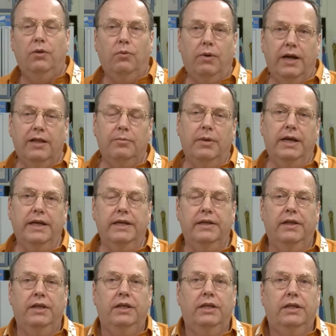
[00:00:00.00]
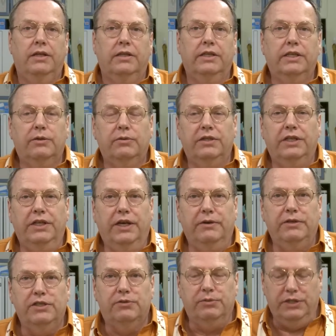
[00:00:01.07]
While my liquid
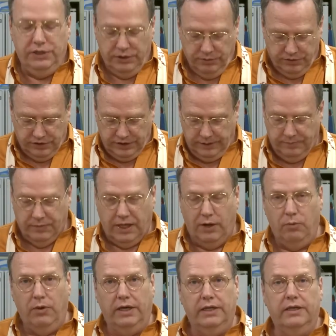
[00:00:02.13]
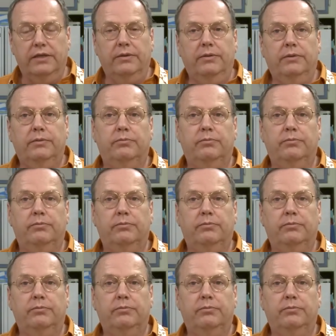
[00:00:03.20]
there is reducing, I want to